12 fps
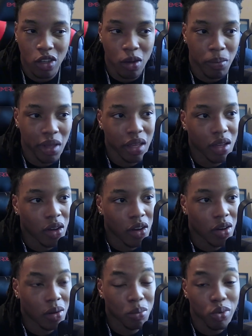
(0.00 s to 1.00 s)
man.
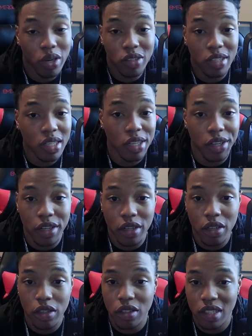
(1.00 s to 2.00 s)
Um, boys and
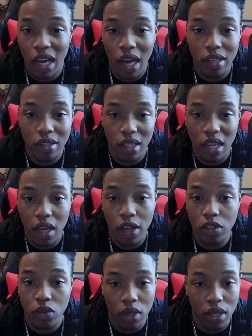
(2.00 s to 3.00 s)
girls, guys and
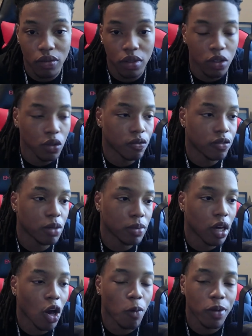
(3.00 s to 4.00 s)
gals, whatever. You feel me?
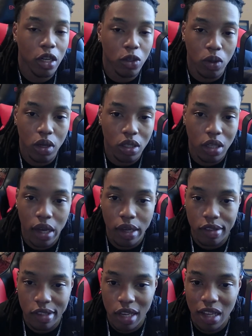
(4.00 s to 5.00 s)
I hope y'all do good on y'all
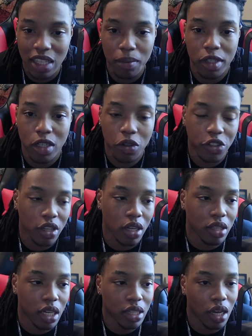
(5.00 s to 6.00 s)
exam. Let me know what y'all
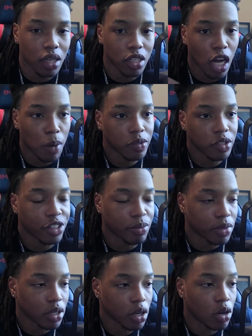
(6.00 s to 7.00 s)
think down in the comment section
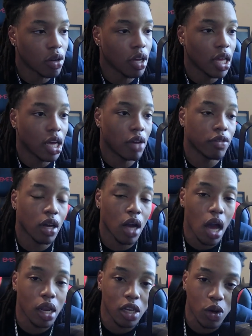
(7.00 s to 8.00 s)
below. If y'all
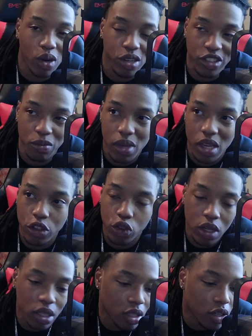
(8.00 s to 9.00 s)
got any questions, man,
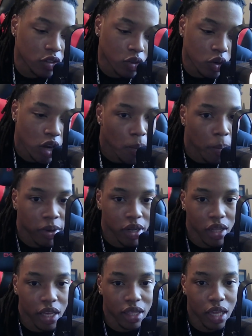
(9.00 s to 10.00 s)
join the Discord. I'm gonna put a
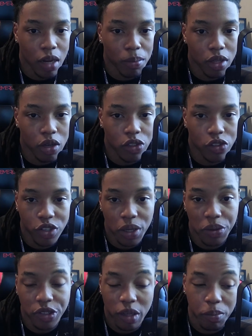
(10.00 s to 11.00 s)
link down below in the
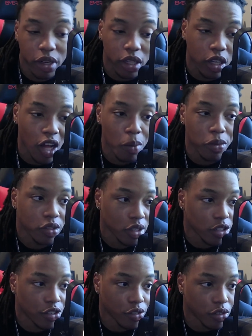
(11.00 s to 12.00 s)
description, put in the comment
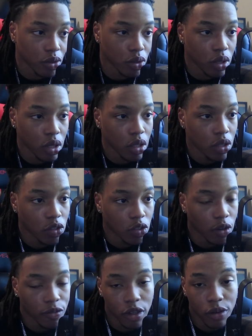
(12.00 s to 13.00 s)
section too.
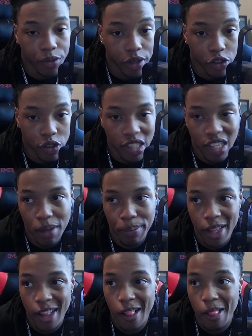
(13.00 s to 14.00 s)
So feel free to join that,
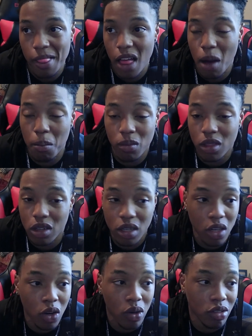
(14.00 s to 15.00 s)
man. I'm
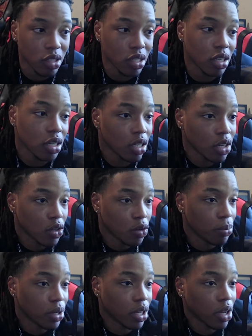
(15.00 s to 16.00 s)
literally always in there.
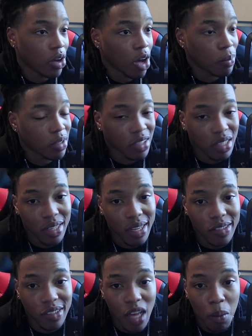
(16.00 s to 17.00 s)
But um, until
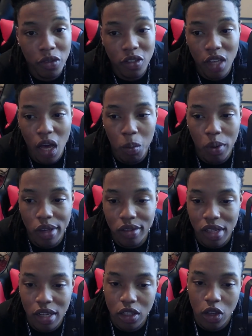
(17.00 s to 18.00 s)
next time, I'll see y'all boys
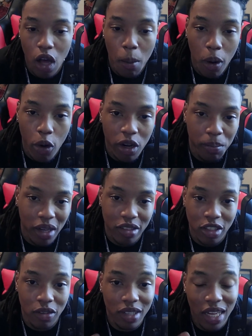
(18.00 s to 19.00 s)
later though. I'm holding
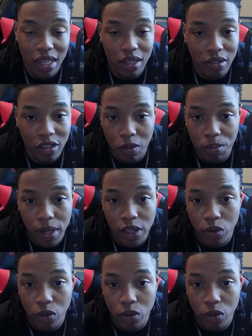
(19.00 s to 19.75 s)
myself to getting the CySA Plus